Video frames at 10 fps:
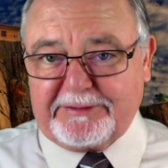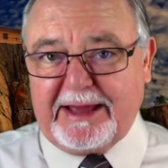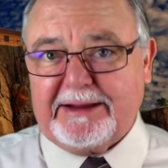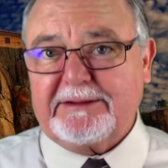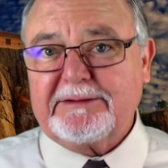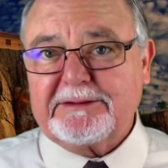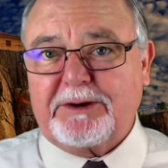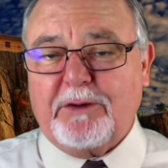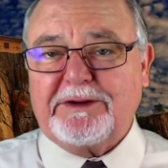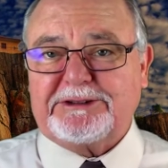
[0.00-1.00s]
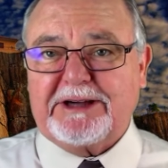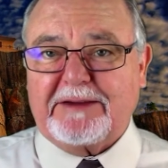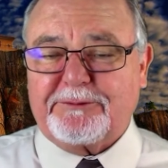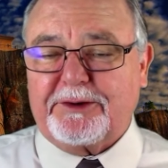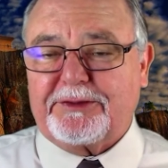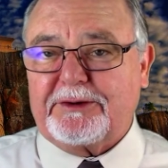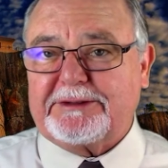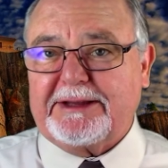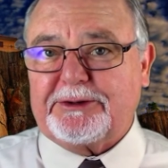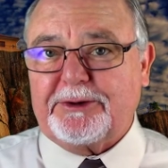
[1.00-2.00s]
of getting COVID shot for a
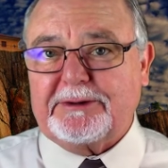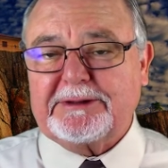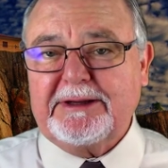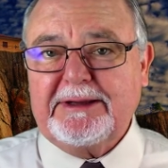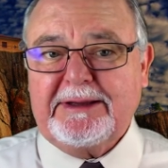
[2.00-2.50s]
thirteen-year-old.